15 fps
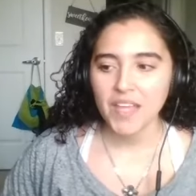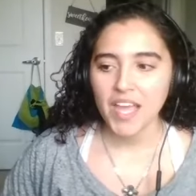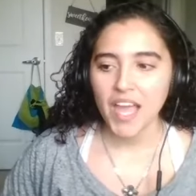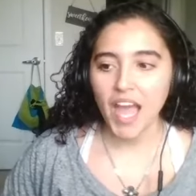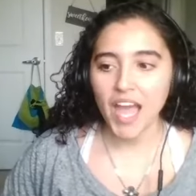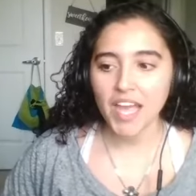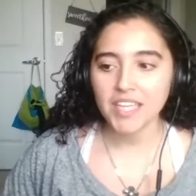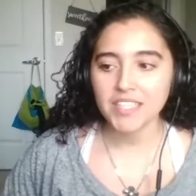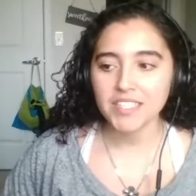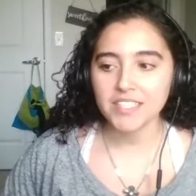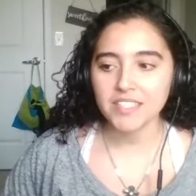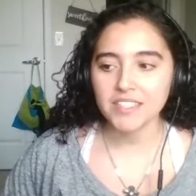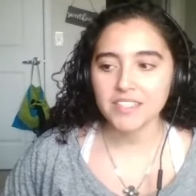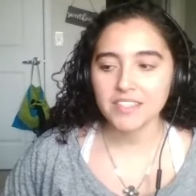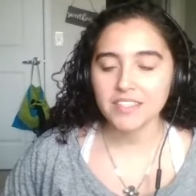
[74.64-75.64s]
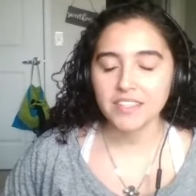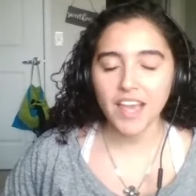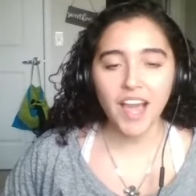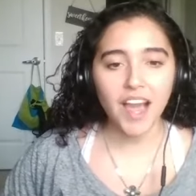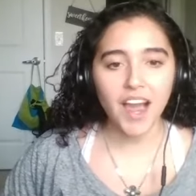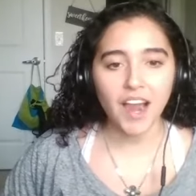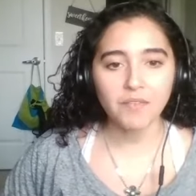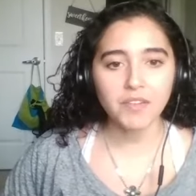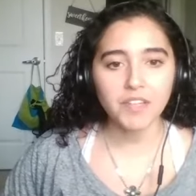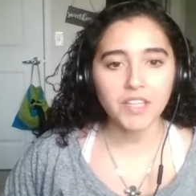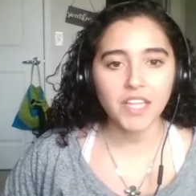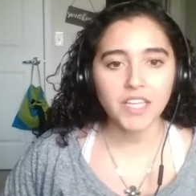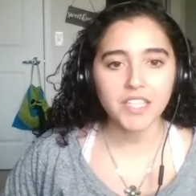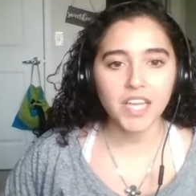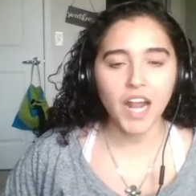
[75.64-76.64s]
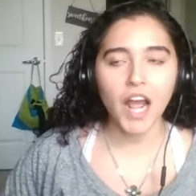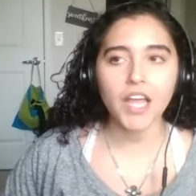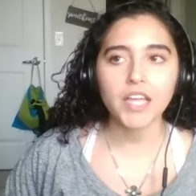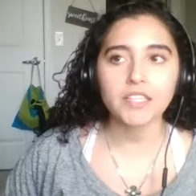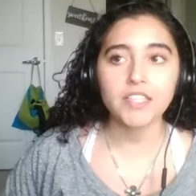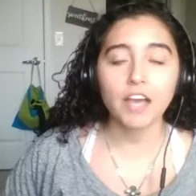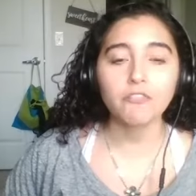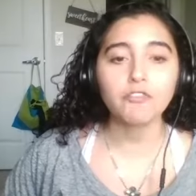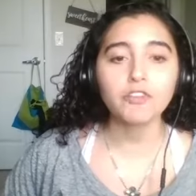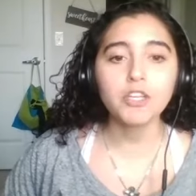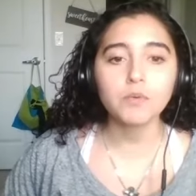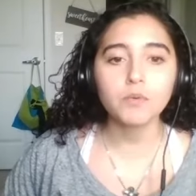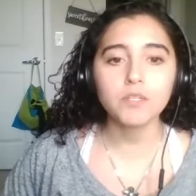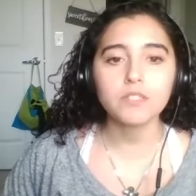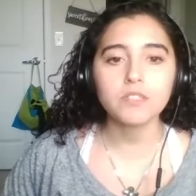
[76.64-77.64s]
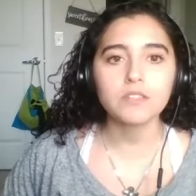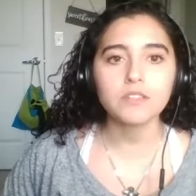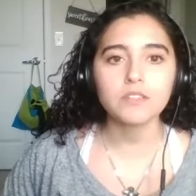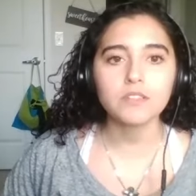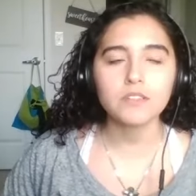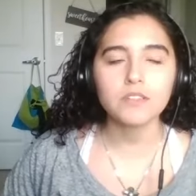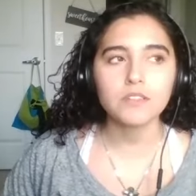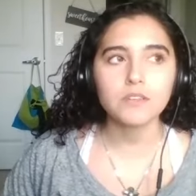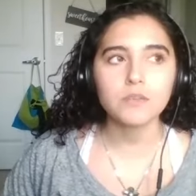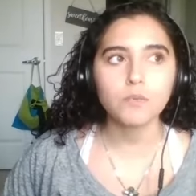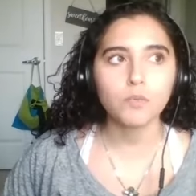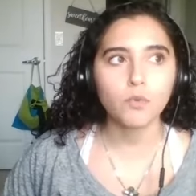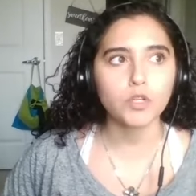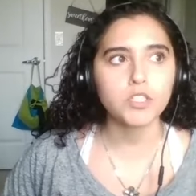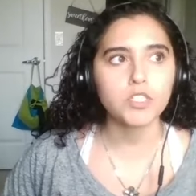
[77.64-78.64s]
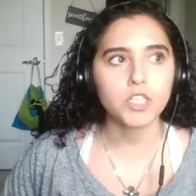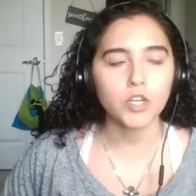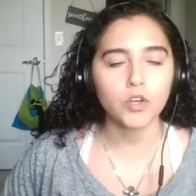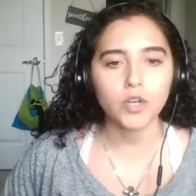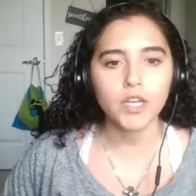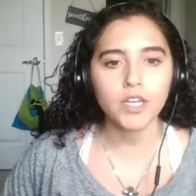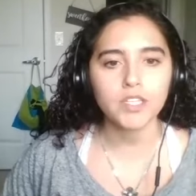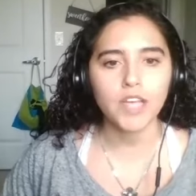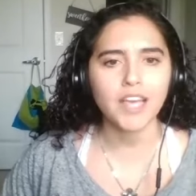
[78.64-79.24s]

and yeah, I really liked it. I definitely was more serious.